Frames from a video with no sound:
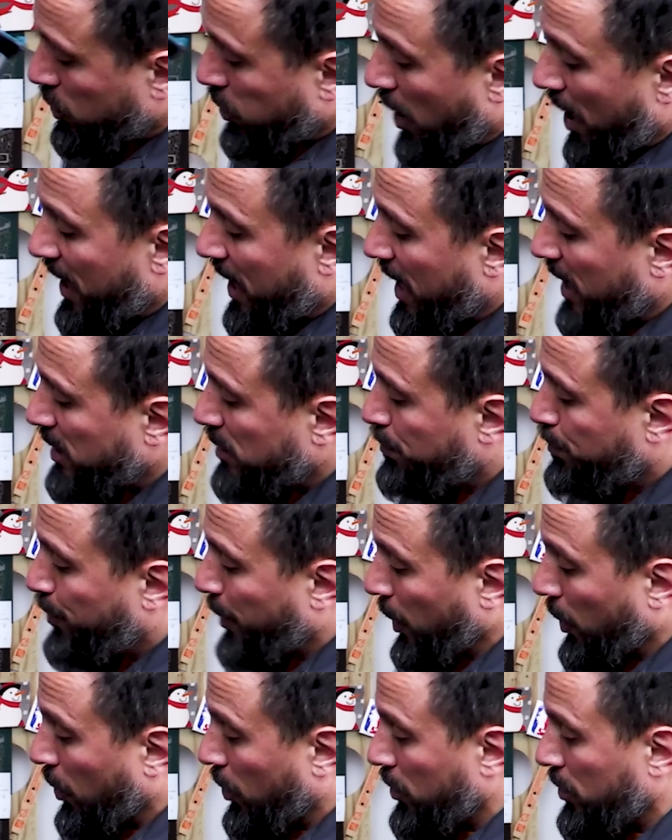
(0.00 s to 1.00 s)
like it's
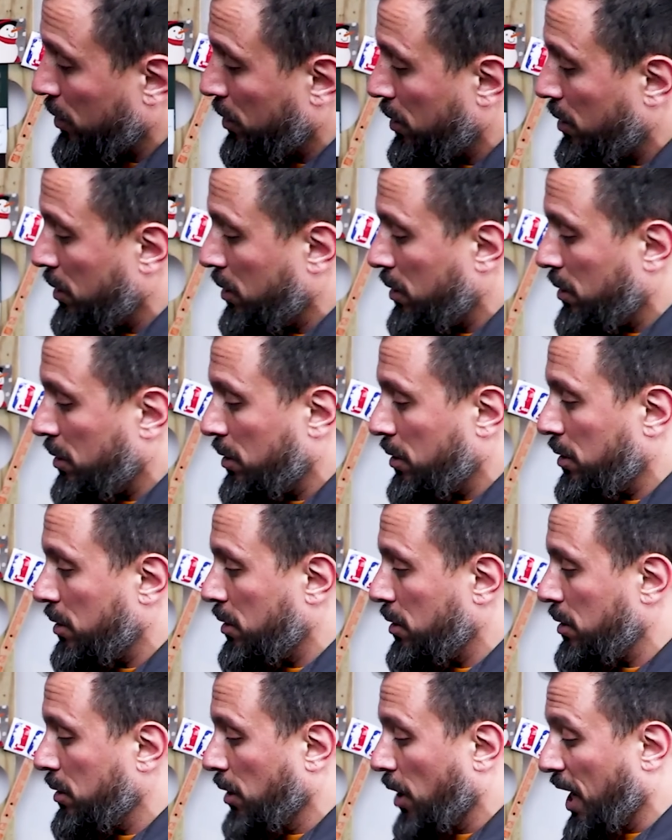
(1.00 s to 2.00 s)
built
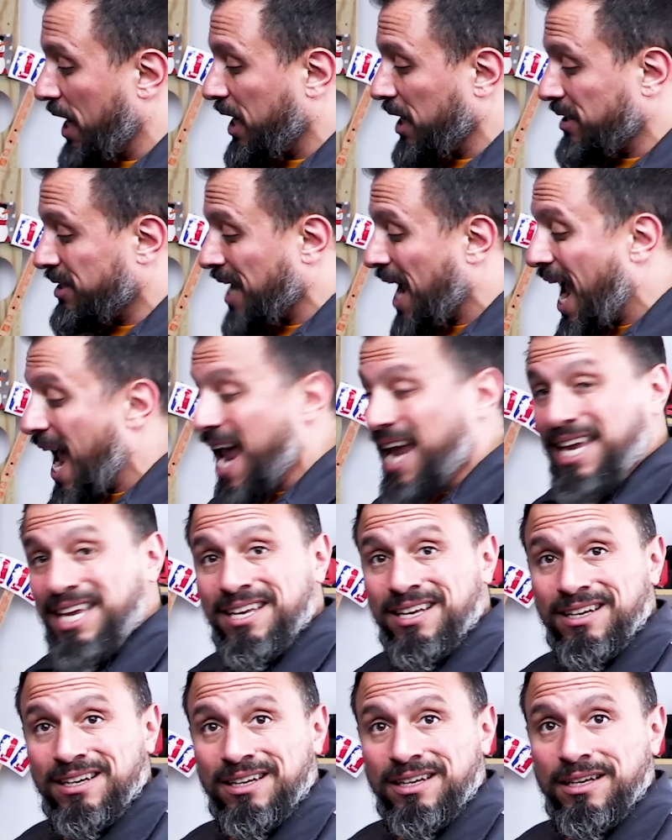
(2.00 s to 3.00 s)
like a
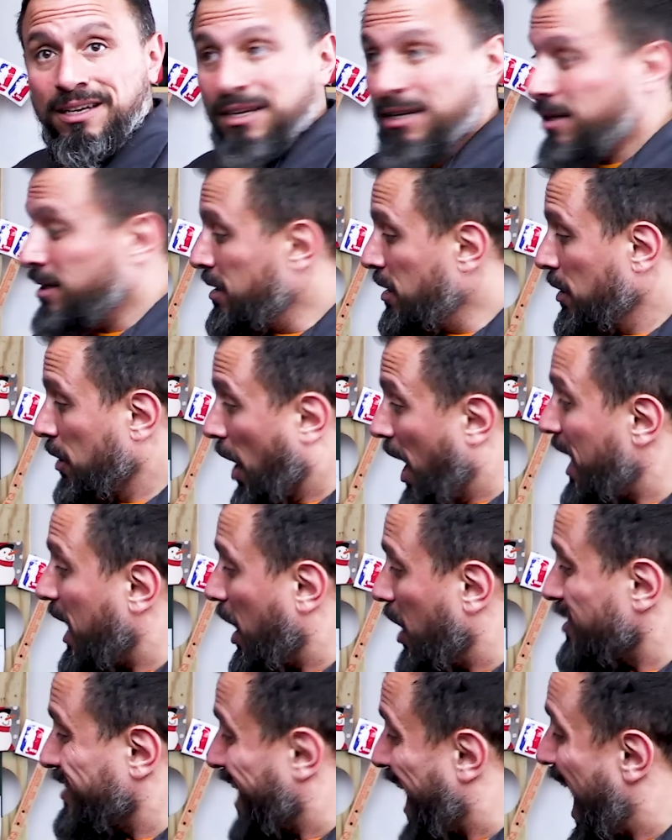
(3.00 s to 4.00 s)
tank. Like
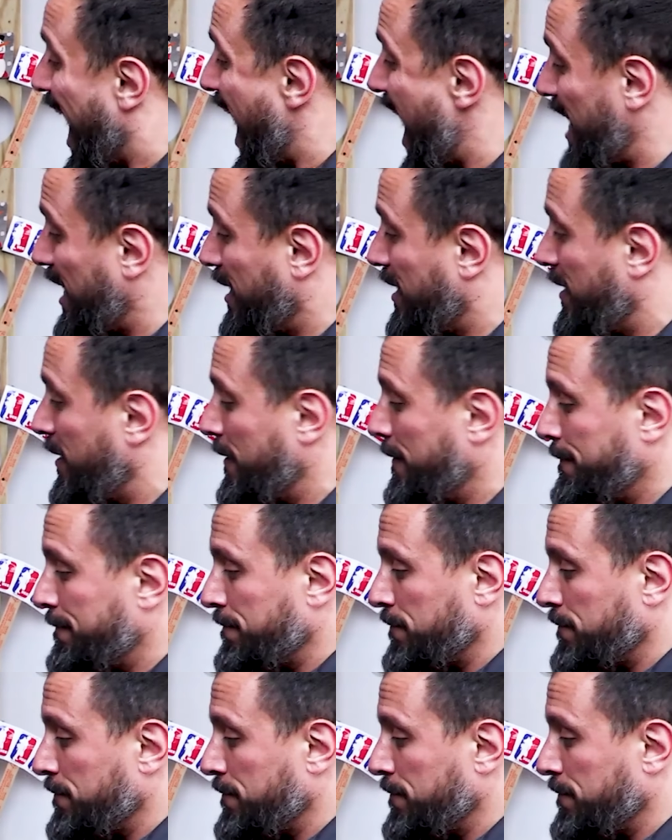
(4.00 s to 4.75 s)
a tank.